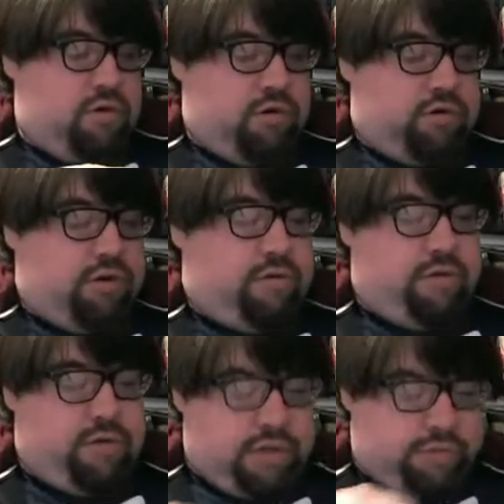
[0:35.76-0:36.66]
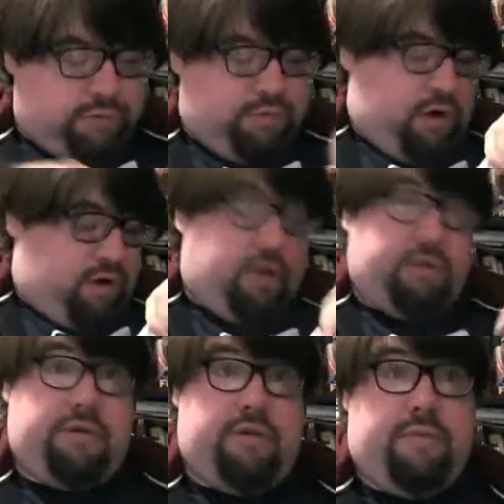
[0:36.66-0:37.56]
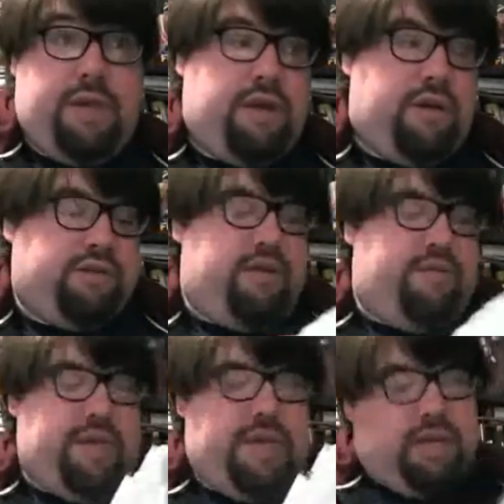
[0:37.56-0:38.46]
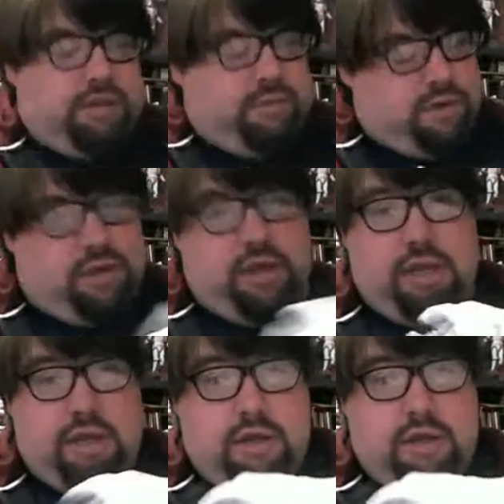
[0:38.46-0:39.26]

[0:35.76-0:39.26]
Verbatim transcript: So, this was brought out because of the Kingsman, the